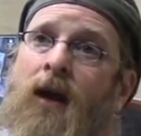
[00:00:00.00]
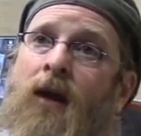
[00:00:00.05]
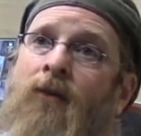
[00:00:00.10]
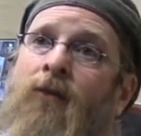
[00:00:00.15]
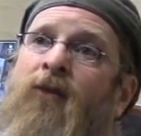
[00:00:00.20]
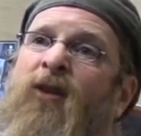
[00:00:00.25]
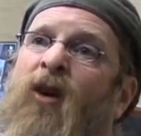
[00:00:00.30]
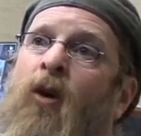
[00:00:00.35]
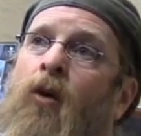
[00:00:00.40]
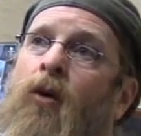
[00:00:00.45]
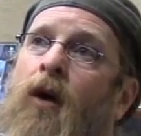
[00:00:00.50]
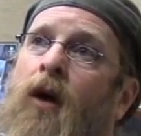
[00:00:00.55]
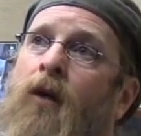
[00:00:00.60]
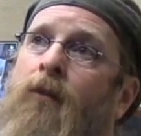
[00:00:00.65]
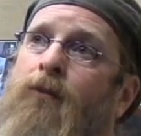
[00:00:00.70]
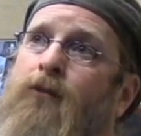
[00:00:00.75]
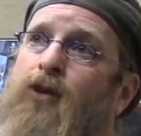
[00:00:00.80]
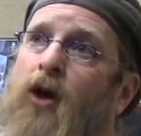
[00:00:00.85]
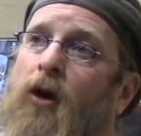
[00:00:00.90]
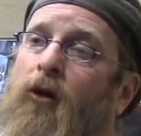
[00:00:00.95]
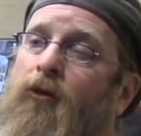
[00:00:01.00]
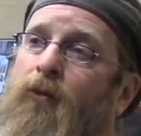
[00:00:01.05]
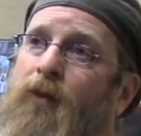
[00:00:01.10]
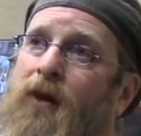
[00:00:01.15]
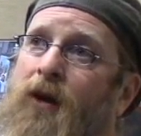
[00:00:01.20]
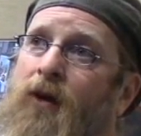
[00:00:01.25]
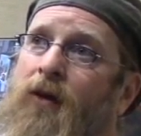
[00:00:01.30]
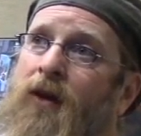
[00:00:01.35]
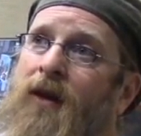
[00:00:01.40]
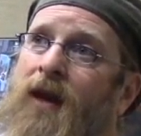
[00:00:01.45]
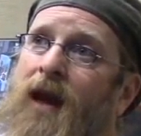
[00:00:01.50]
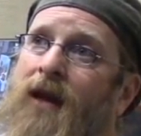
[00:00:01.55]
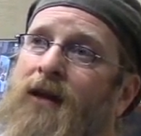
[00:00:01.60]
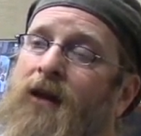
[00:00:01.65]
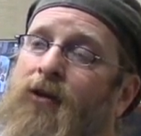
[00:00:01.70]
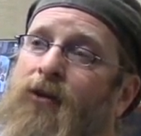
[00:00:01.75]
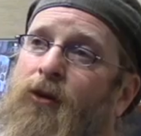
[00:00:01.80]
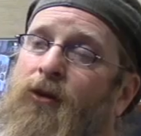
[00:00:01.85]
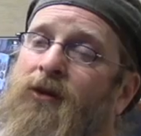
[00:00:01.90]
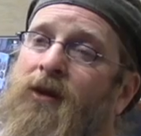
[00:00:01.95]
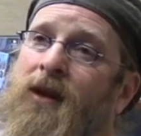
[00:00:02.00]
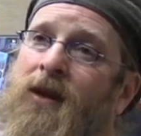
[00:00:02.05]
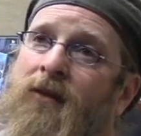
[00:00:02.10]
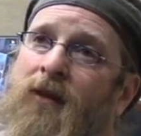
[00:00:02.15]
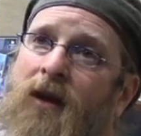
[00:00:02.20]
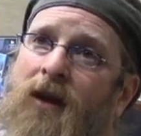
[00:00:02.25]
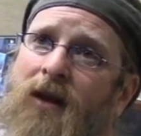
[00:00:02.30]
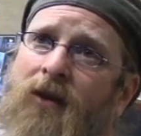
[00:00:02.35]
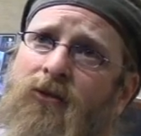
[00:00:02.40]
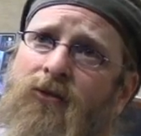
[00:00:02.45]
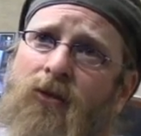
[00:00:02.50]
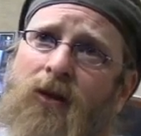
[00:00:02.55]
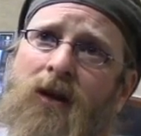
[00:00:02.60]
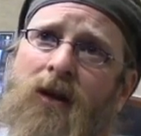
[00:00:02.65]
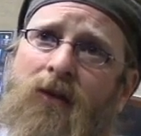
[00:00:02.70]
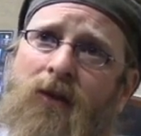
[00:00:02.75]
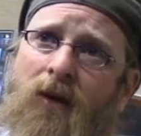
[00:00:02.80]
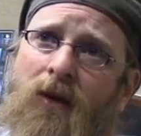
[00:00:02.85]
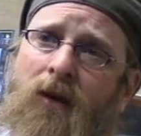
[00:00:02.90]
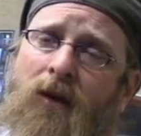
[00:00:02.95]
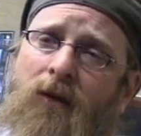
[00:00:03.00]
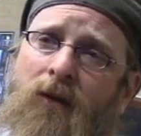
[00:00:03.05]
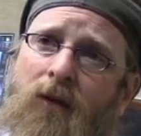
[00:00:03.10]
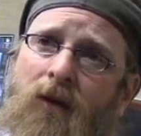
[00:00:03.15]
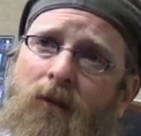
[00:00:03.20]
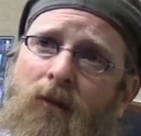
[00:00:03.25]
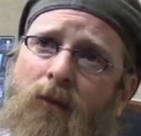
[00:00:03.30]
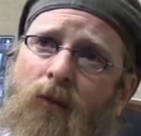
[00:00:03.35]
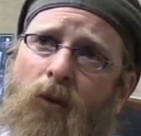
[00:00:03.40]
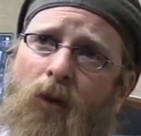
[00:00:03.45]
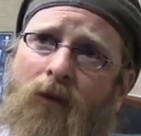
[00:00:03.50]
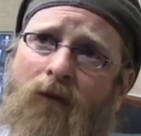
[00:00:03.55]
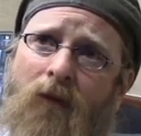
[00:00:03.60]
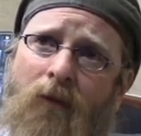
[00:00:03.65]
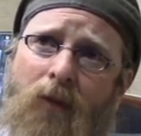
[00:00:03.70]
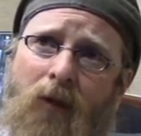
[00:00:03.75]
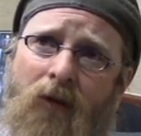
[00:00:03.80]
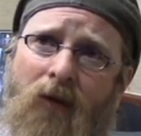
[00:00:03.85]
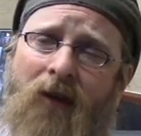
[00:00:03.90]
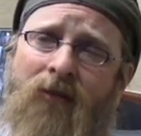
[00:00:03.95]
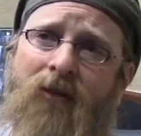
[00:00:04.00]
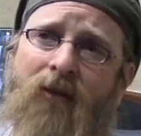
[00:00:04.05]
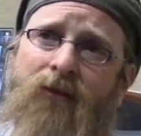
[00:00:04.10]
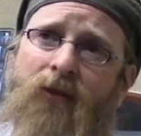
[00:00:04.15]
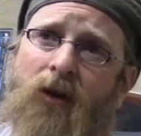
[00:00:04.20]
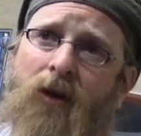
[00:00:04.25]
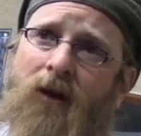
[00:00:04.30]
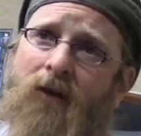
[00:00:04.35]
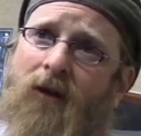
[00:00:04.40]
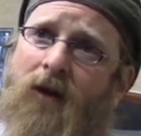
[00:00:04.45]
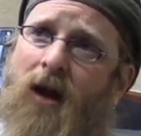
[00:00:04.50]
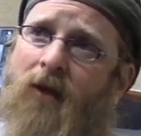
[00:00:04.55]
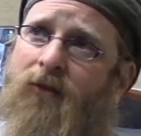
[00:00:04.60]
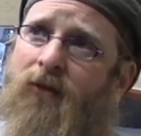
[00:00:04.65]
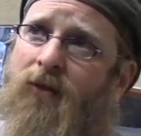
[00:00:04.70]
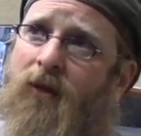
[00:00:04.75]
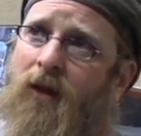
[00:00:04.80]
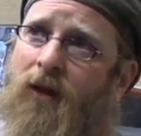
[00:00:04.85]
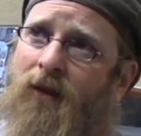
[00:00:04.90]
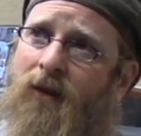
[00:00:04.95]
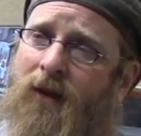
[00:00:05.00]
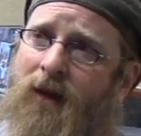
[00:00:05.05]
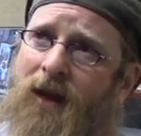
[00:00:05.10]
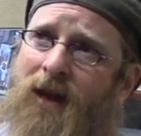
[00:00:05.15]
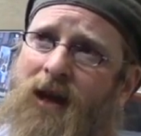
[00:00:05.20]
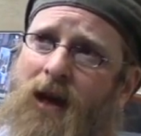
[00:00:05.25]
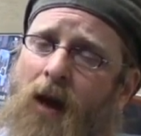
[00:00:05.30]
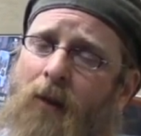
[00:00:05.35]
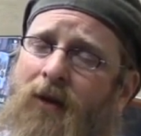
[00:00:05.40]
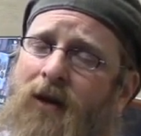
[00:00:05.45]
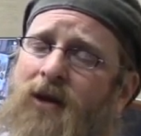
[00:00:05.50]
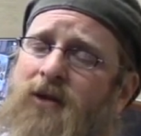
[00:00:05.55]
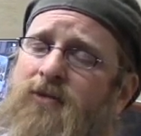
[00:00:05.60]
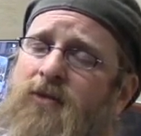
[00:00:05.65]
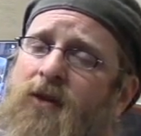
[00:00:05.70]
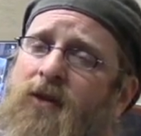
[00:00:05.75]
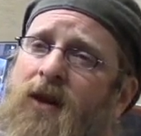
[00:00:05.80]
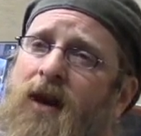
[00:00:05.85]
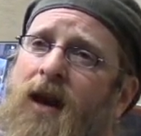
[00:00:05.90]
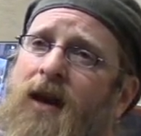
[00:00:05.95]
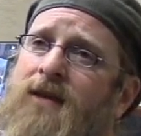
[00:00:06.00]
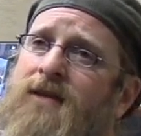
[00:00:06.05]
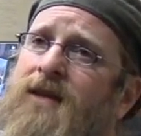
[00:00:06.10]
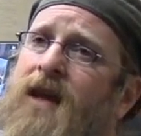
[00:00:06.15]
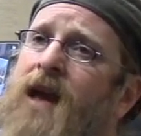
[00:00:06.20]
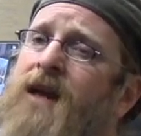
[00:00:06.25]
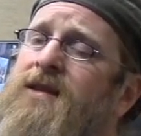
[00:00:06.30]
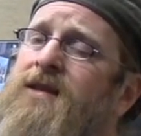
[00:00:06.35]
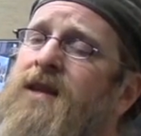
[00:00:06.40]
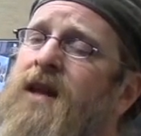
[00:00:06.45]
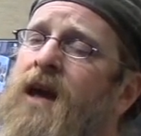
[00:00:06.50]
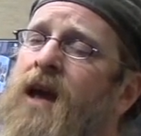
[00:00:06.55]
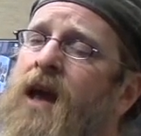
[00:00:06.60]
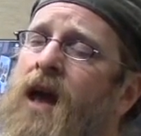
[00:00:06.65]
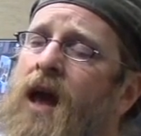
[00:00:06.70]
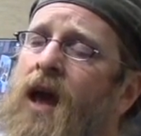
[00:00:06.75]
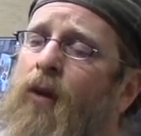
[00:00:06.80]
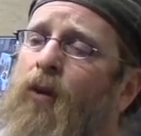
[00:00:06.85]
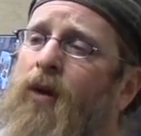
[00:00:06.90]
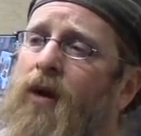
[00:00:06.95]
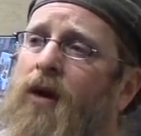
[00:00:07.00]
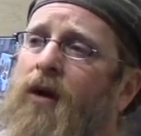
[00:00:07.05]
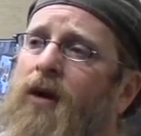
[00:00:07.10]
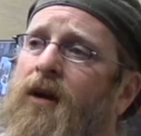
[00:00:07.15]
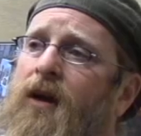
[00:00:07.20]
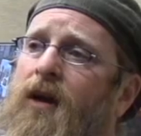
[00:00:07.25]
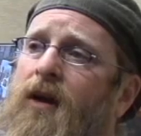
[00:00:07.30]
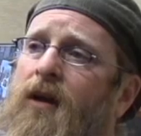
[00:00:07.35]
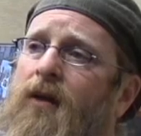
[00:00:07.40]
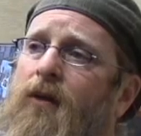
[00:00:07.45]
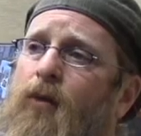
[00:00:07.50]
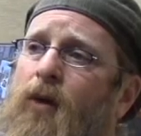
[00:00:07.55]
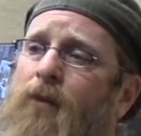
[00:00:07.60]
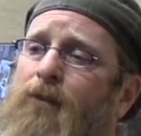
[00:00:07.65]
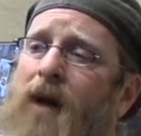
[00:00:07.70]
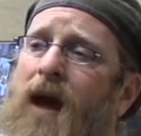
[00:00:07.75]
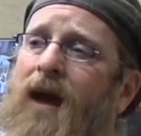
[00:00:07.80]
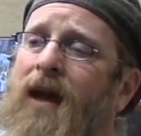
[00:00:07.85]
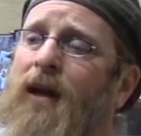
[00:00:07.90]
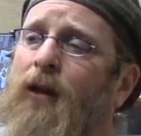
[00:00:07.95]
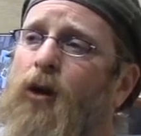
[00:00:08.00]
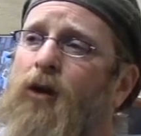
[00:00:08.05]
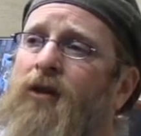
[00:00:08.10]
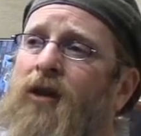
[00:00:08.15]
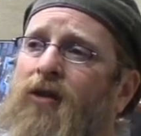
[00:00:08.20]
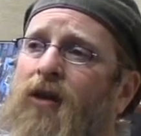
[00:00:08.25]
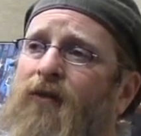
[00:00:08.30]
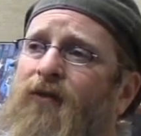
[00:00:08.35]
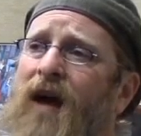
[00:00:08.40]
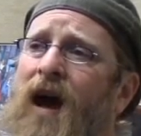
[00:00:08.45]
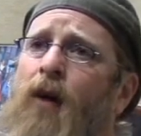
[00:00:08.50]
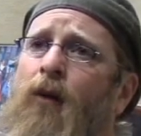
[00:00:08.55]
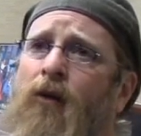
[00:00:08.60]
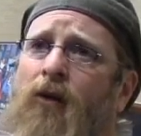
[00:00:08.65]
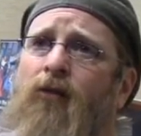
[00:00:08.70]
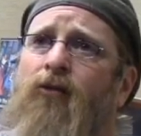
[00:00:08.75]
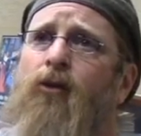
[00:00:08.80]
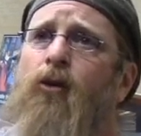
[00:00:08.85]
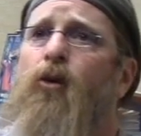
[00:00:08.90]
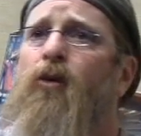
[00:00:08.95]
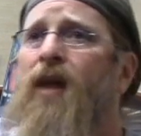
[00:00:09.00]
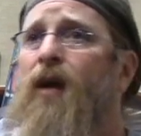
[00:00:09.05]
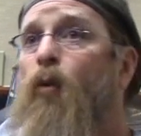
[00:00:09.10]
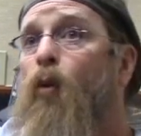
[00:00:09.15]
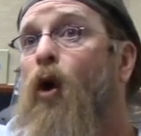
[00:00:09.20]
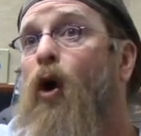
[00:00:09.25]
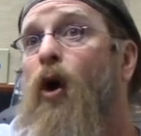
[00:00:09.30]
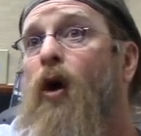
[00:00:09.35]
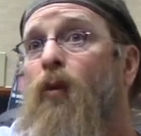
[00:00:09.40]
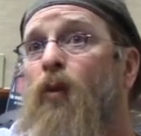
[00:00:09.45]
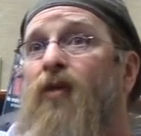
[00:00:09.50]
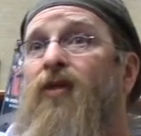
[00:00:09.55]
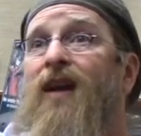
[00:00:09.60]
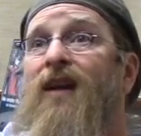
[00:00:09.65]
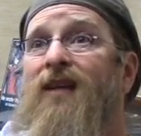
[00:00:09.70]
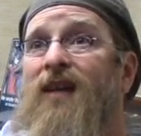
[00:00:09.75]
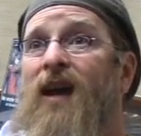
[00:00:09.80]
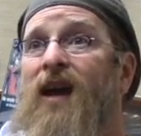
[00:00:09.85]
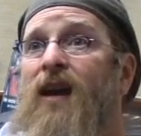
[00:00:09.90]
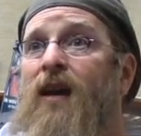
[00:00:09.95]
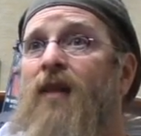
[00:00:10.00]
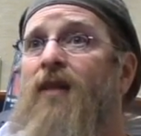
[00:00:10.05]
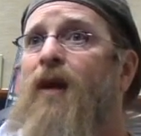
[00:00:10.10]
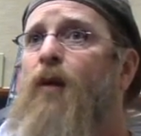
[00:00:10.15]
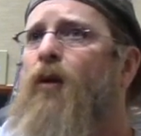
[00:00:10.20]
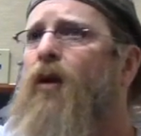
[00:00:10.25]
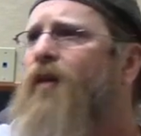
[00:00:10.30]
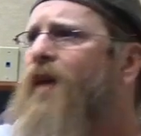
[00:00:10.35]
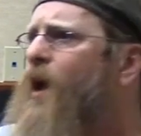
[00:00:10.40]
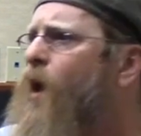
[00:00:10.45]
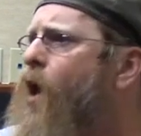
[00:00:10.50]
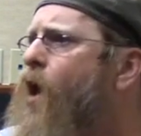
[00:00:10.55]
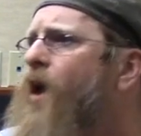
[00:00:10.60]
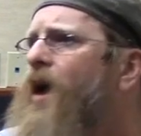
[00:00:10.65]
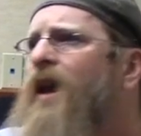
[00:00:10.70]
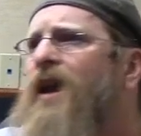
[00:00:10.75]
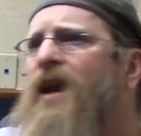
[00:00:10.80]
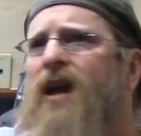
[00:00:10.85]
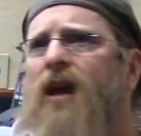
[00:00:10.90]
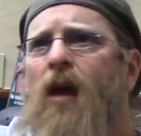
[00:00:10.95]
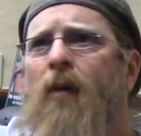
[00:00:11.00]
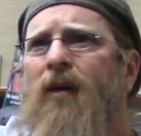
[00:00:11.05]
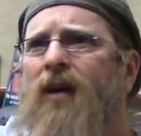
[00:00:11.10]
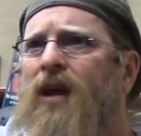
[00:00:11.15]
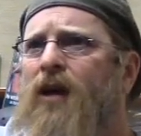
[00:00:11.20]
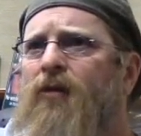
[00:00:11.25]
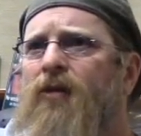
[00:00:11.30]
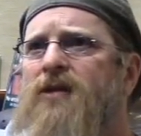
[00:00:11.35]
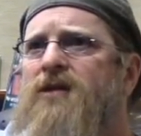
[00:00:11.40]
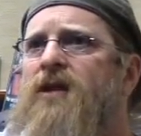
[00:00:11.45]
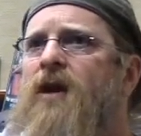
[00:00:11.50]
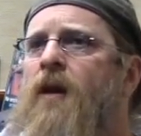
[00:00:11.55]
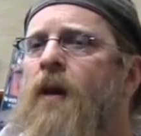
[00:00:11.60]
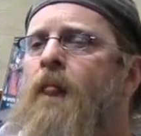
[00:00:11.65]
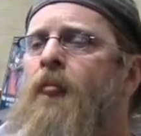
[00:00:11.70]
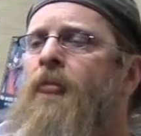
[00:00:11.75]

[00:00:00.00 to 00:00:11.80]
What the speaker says: And so Charles Beard in 1913 did a history, the more of a progressive look at the economic history of the United States, where it went back and looked at the founders and who they were and what they did, and they all had economic interests.